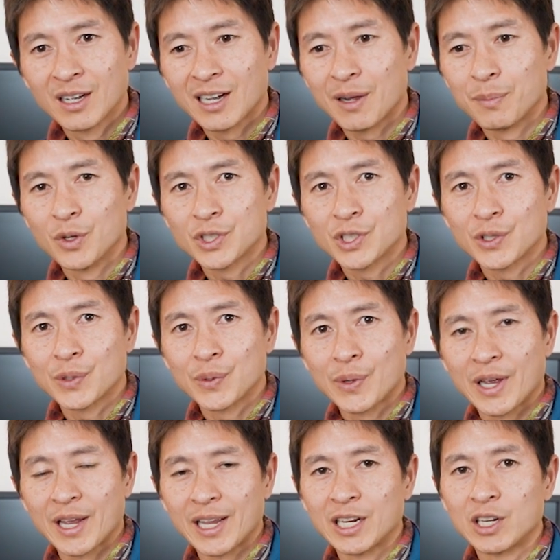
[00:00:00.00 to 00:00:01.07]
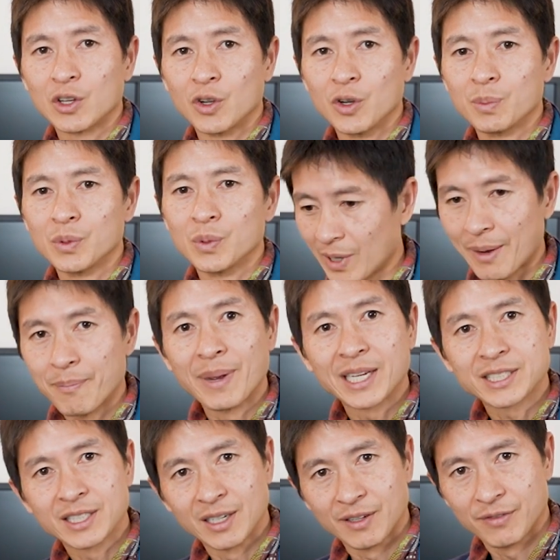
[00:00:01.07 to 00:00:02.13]
I'm also a global
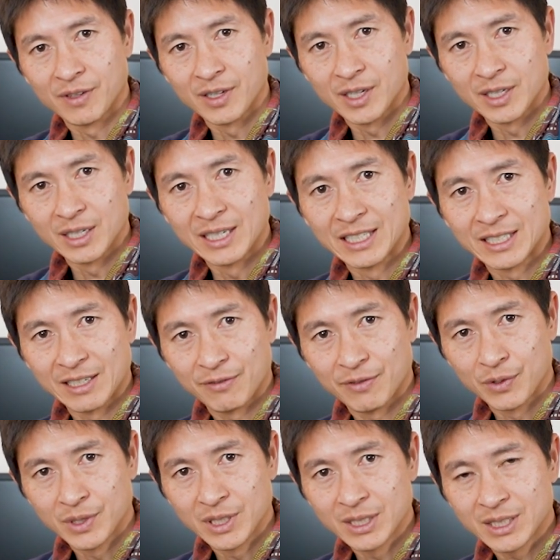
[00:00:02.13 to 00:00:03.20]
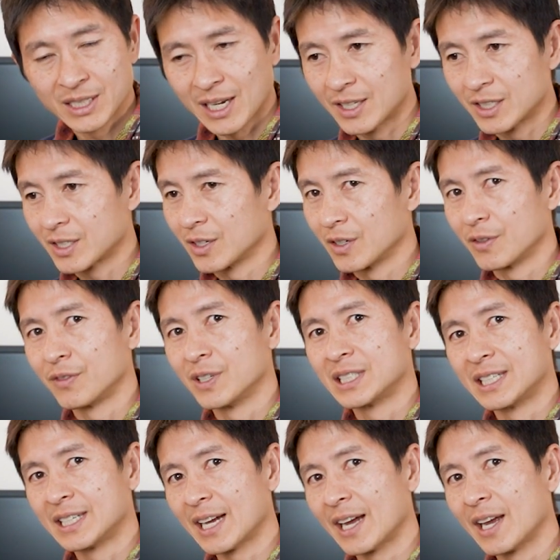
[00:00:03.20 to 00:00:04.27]
ambassador for NiSi filters, and so for
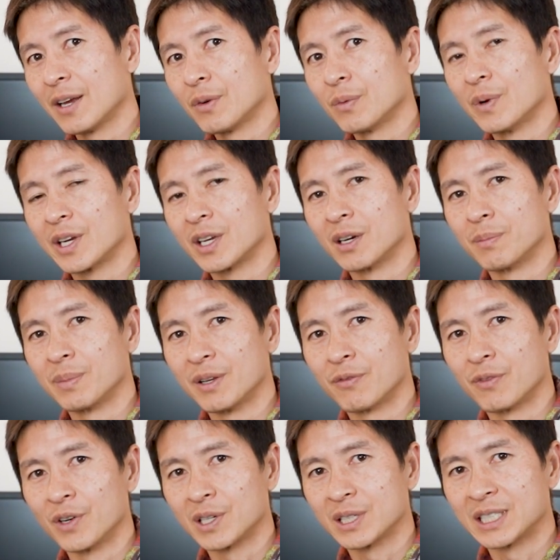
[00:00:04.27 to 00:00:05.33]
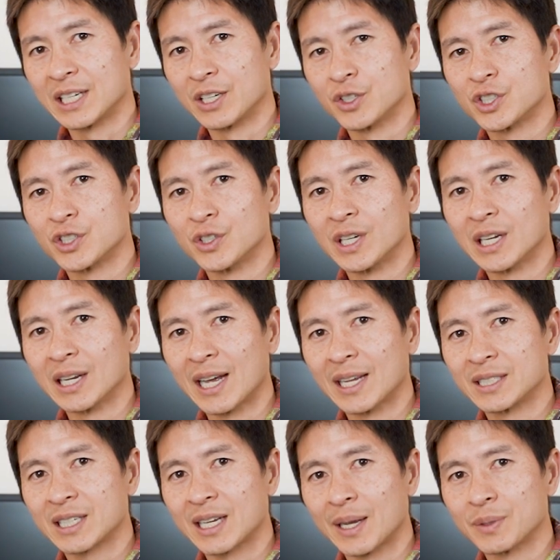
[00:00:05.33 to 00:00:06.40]
today we're going to be focusing on shooting
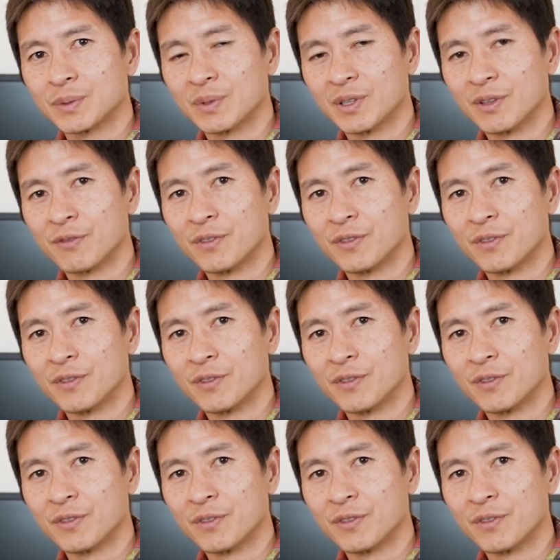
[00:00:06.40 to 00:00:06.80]
landscapes with the